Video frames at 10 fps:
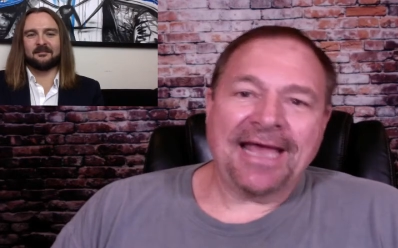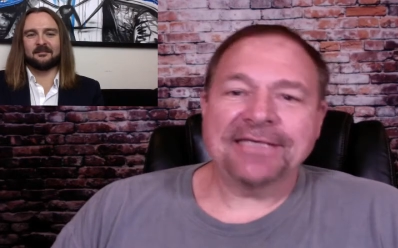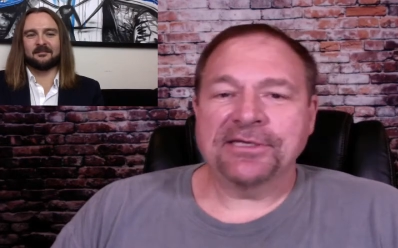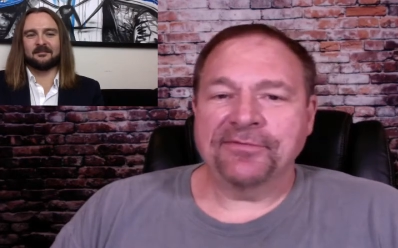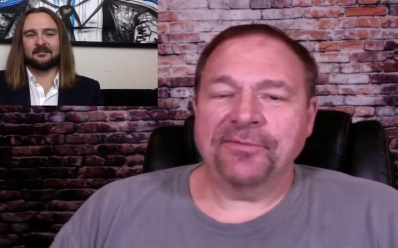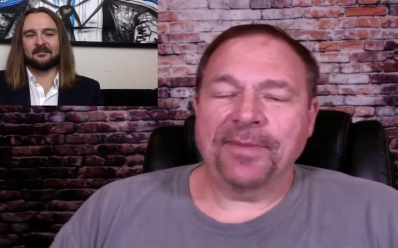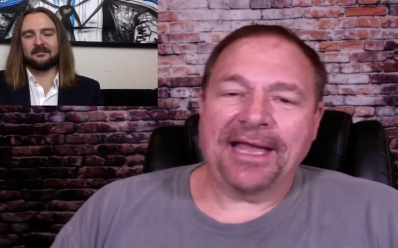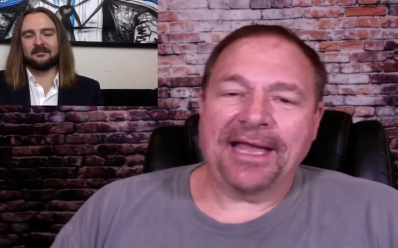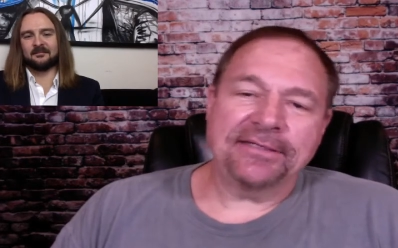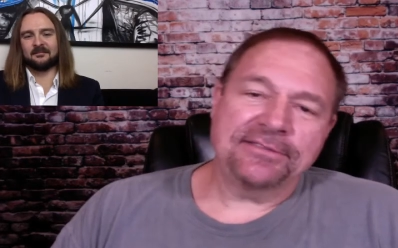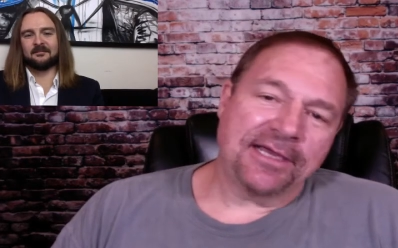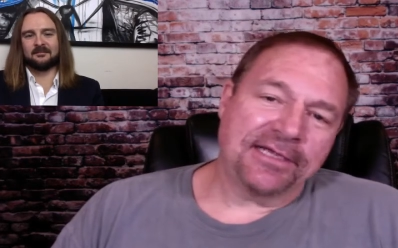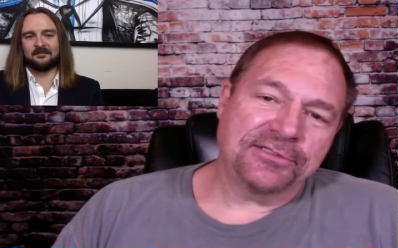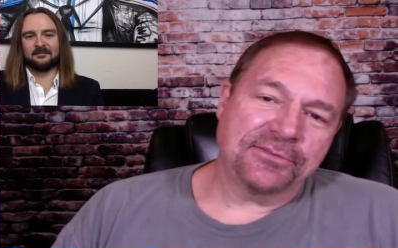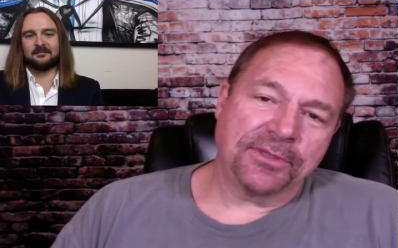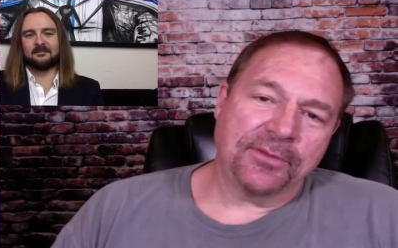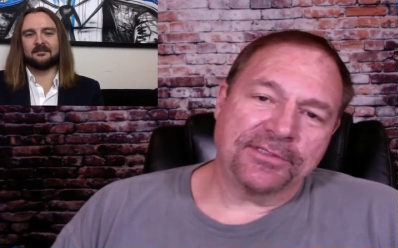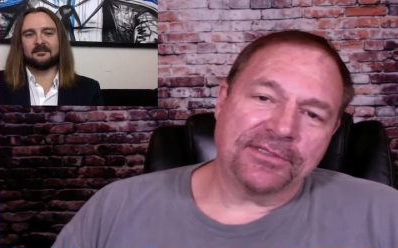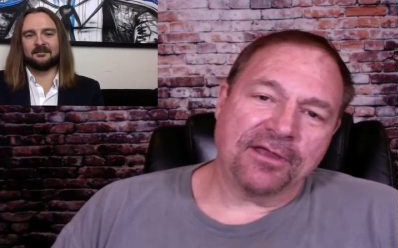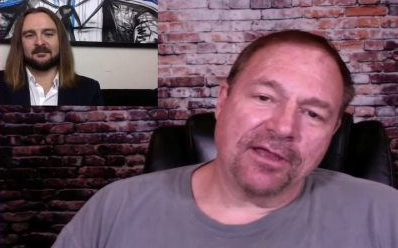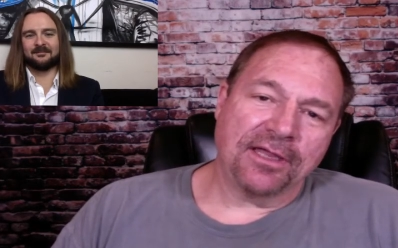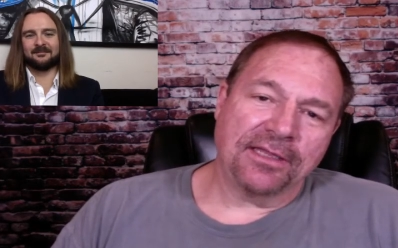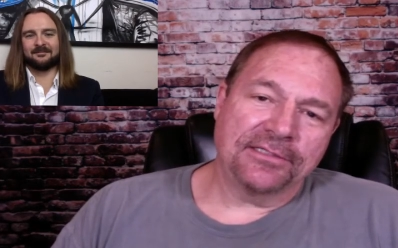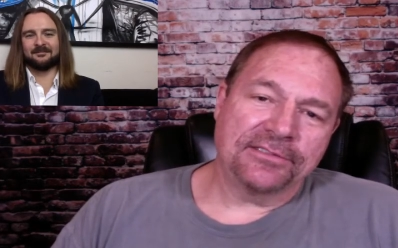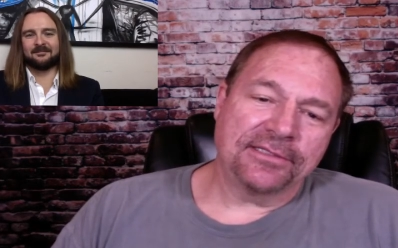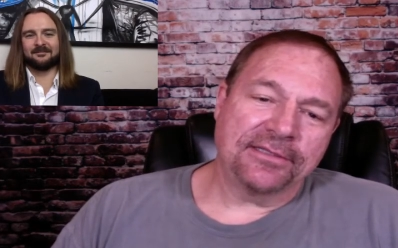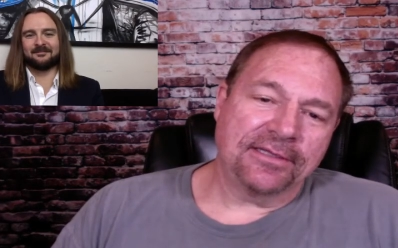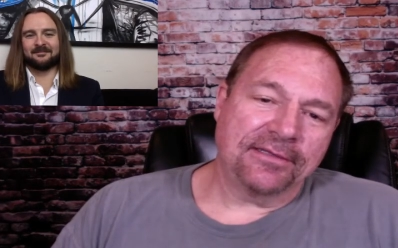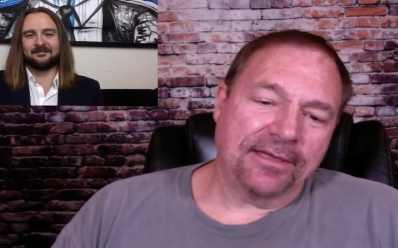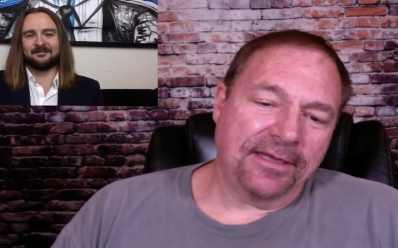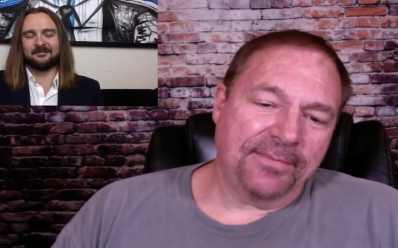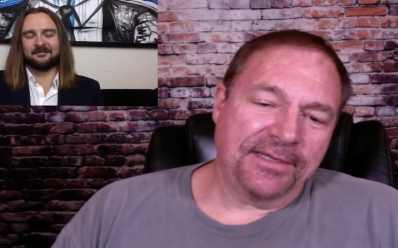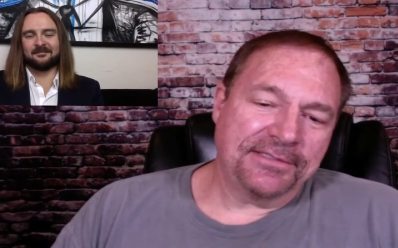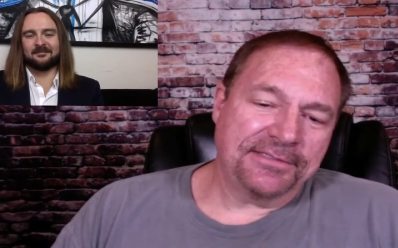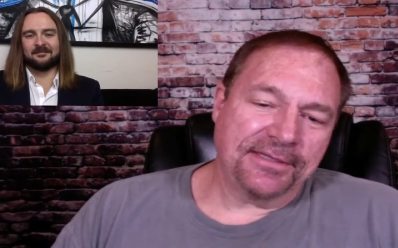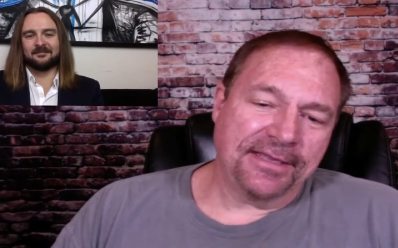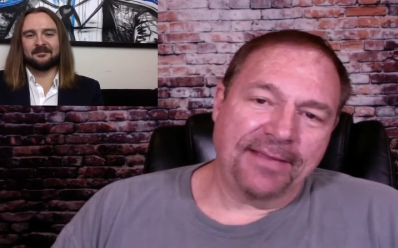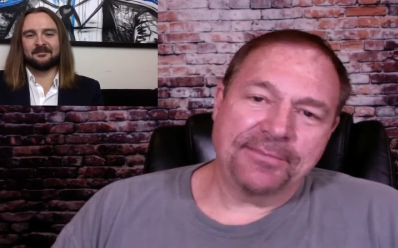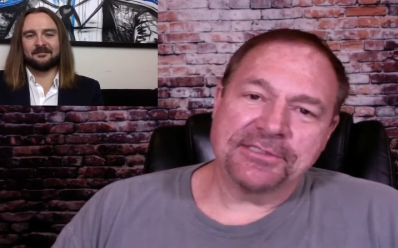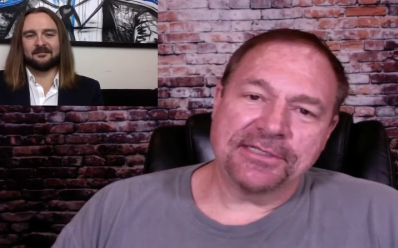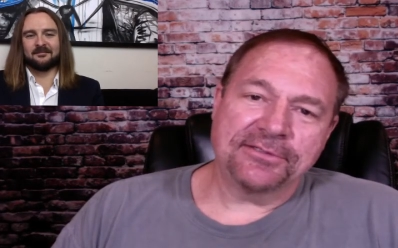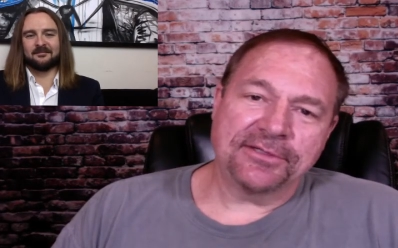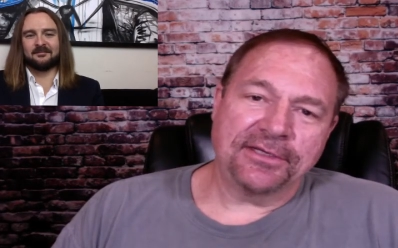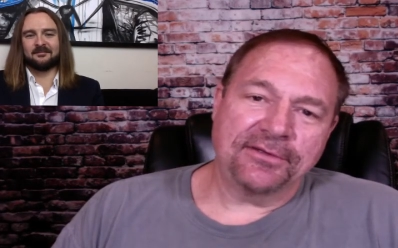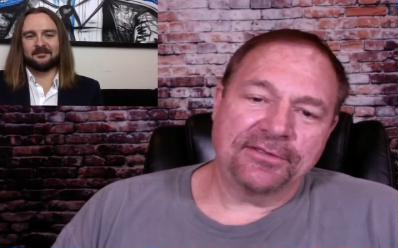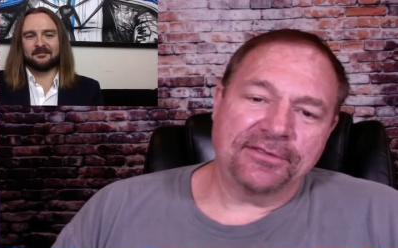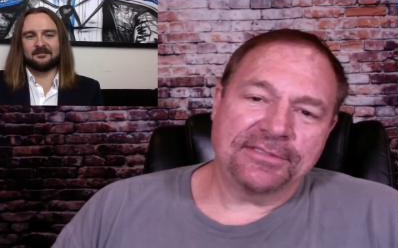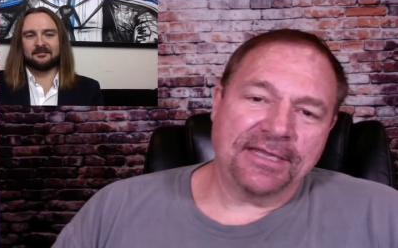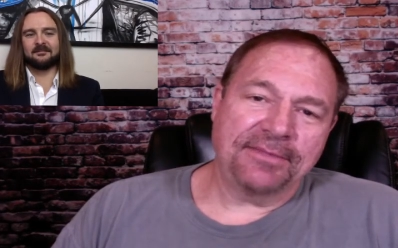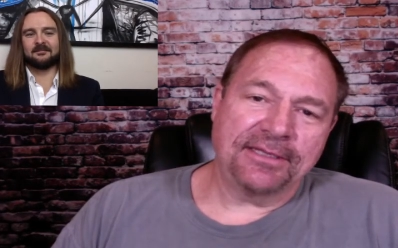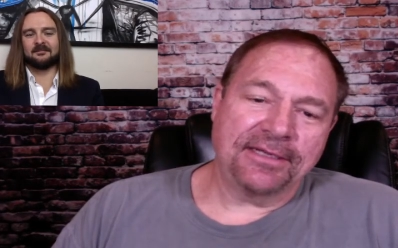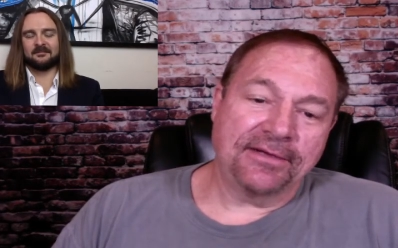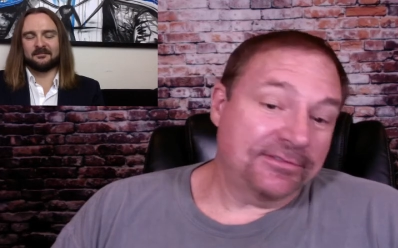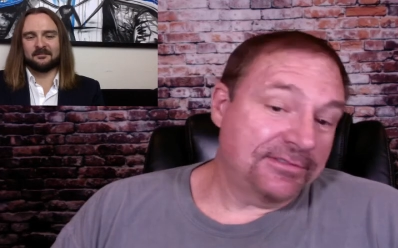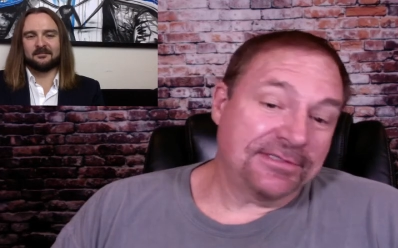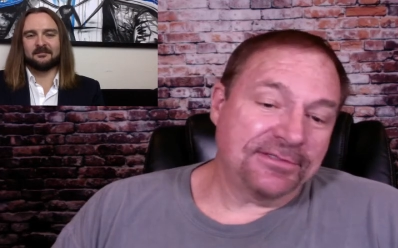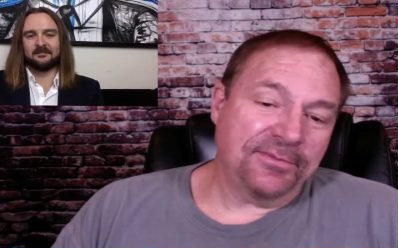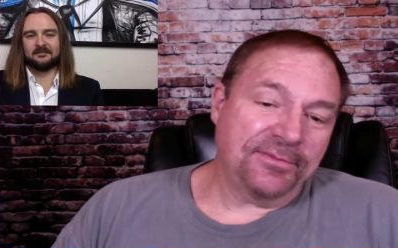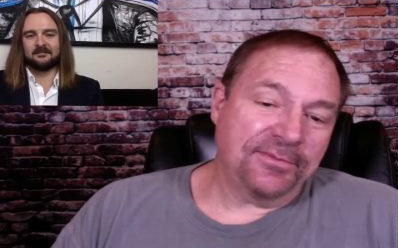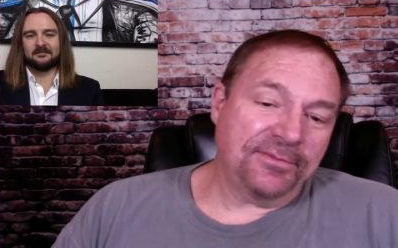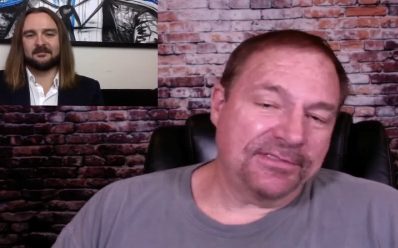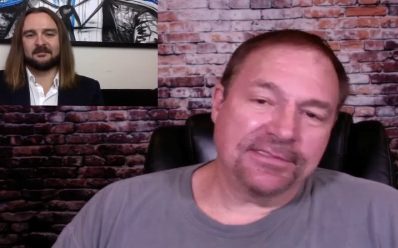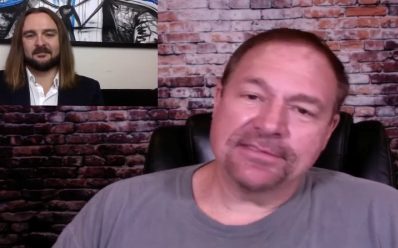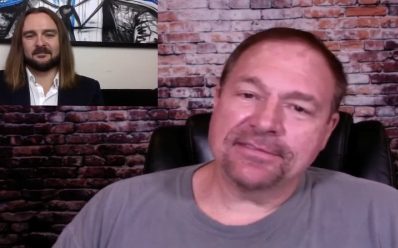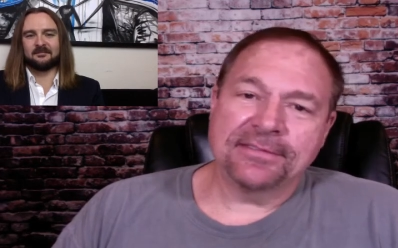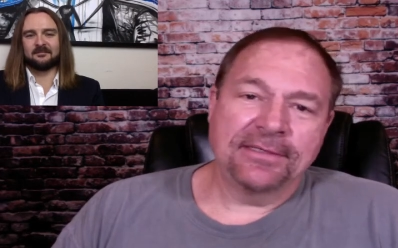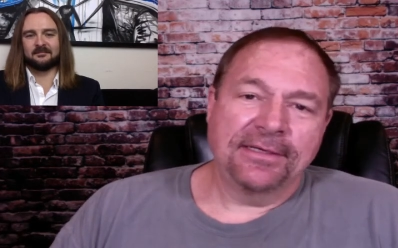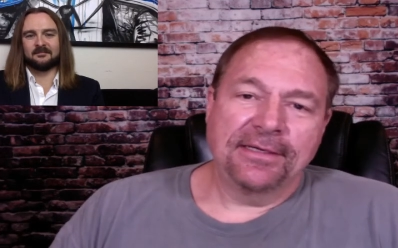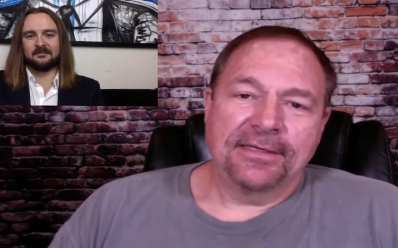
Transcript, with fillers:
Speaker 1: asking for Macintoshes when they went to college. And I think uh, basically Amazon's looking to do the same thing here. So this is good business.